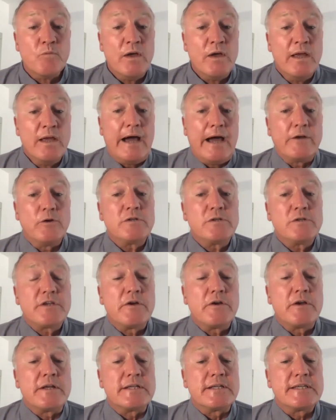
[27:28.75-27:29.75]
I'd
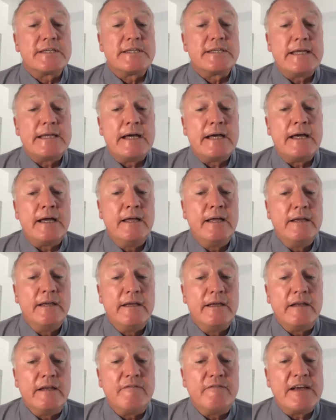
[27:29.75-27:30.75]
also consider
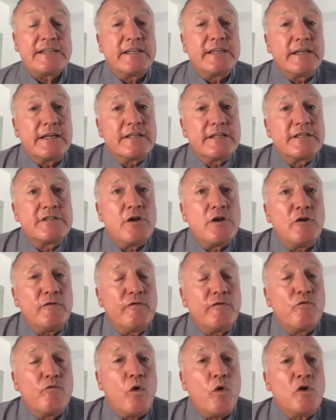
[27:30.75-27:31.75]
investing in
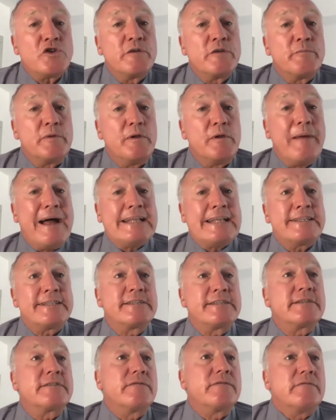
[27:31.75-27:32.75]
soft washable
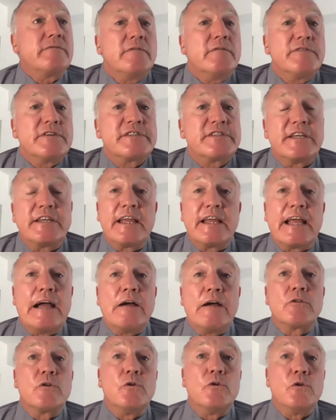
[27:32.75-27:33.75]
mats for sitting
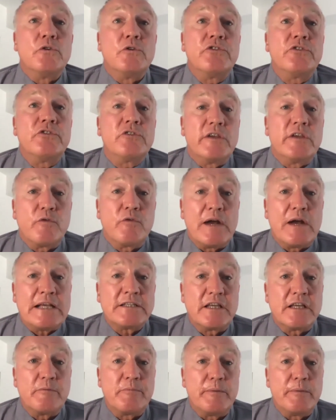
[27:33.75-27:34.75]
outdoors if we're
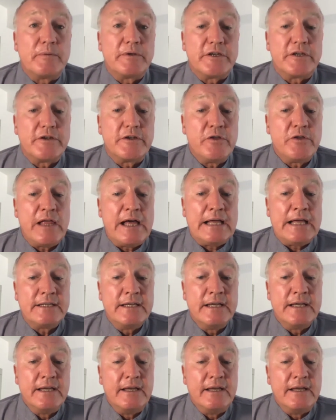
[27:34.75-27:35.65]
asking people to do that.